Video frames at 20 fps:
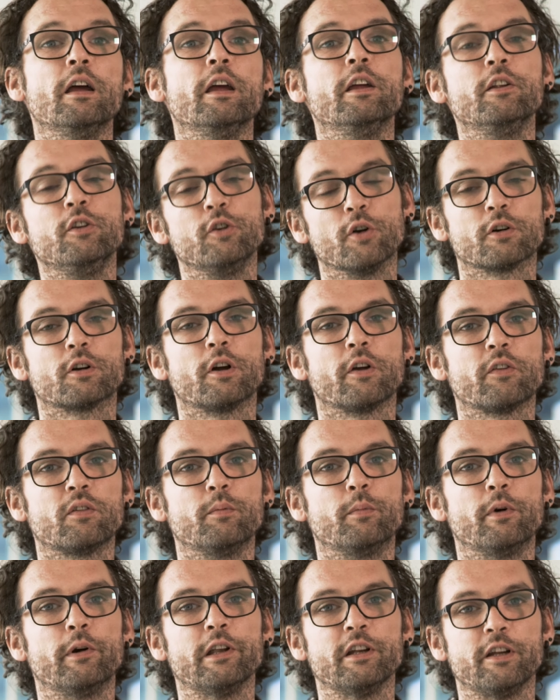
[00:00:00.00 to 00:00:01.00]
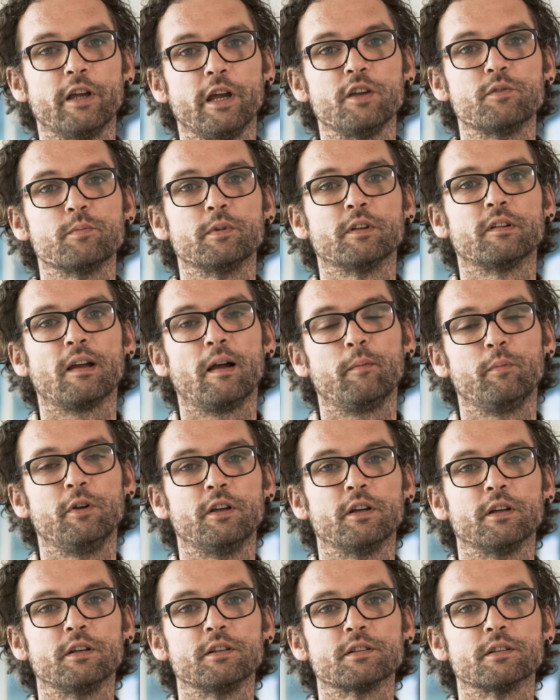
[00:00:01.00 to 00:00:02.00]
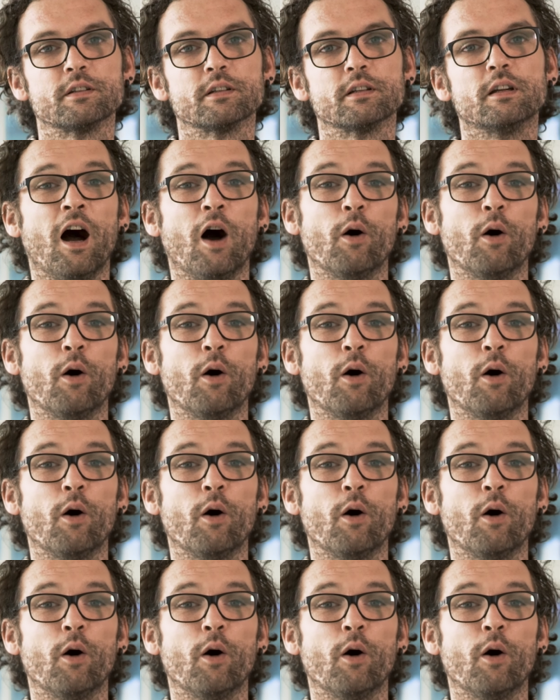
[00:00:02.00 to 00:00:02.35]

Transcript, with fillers: in your Customer Engagement application.